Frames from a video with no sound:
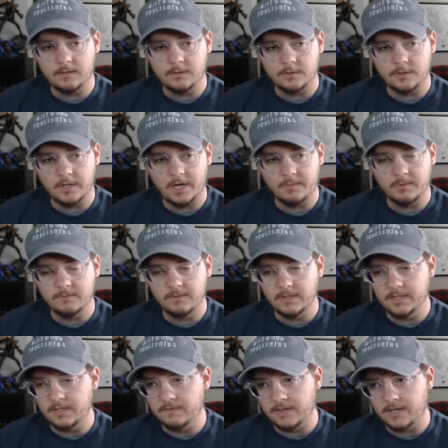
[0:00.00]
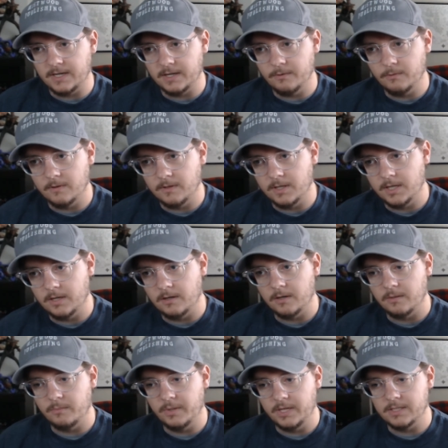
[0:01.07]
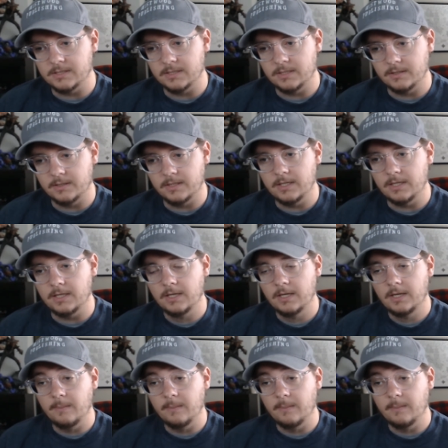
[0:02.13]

the tribe of Levi, where they are basically